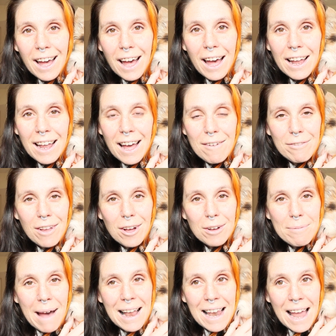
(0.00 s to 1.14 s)
And I vlog
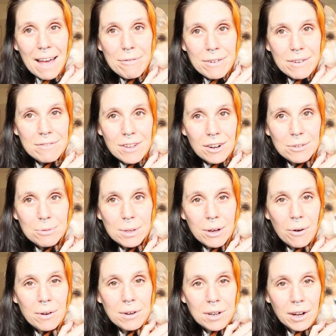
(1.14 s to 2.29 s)
my life with dogs. We
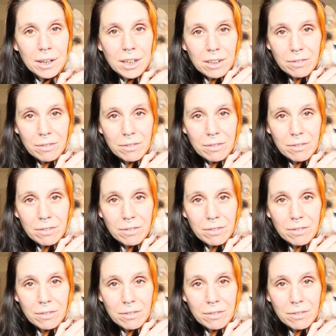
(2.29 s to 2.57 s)
go on doggy